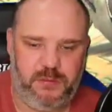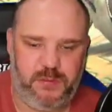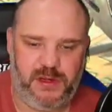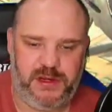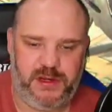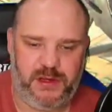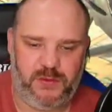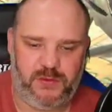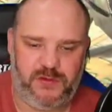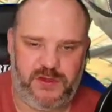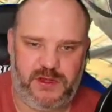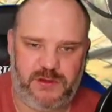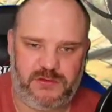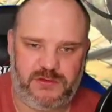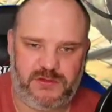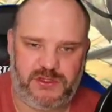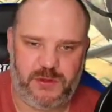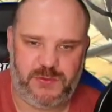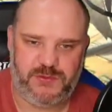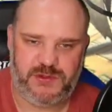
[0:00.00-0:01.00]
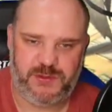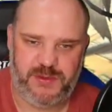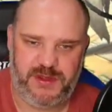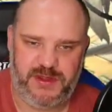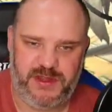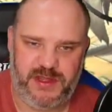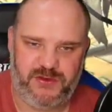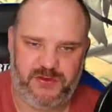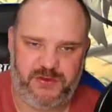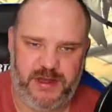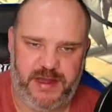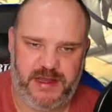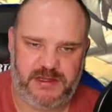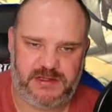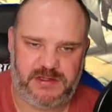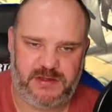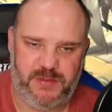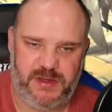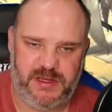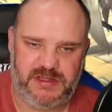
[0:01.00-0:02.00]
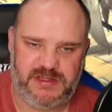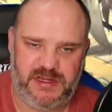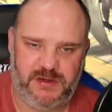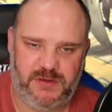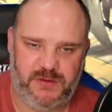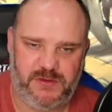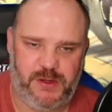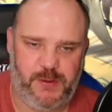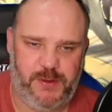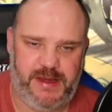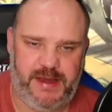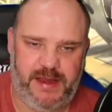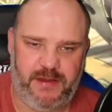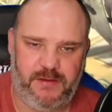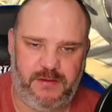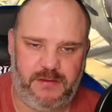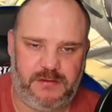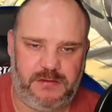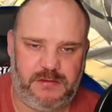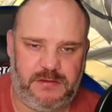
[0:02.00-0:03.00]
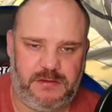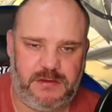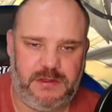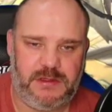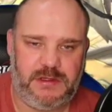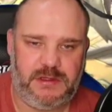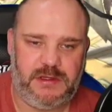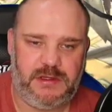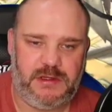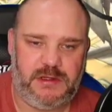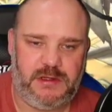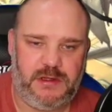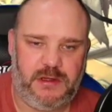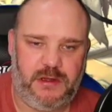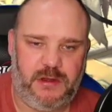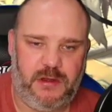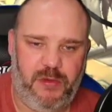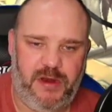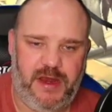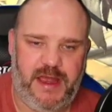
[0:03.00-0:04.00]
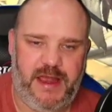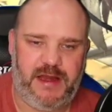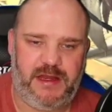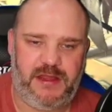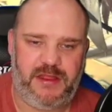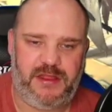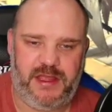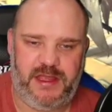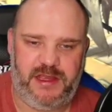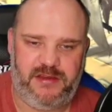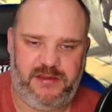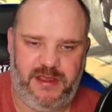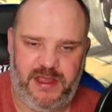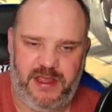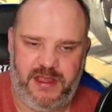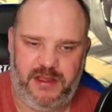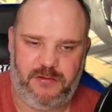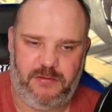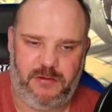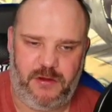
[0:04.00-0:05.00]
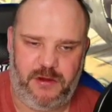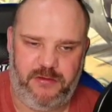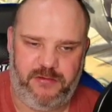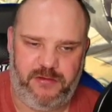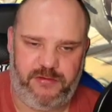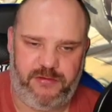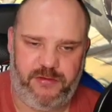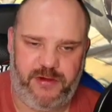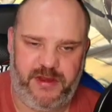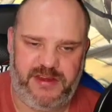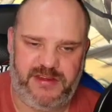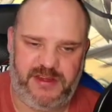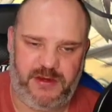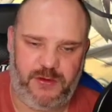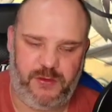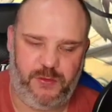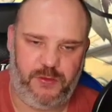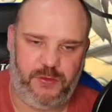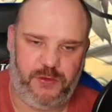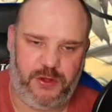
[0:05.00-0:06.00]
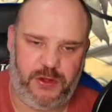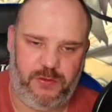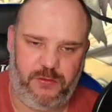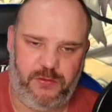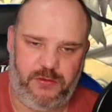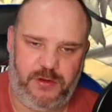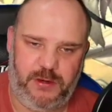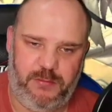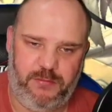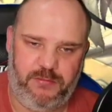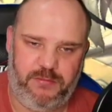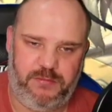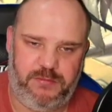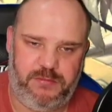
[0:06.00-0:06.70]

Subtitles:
but it also stops them in their tracks and means they're not doing out. But the handy thing is here, you're either freezing or you're...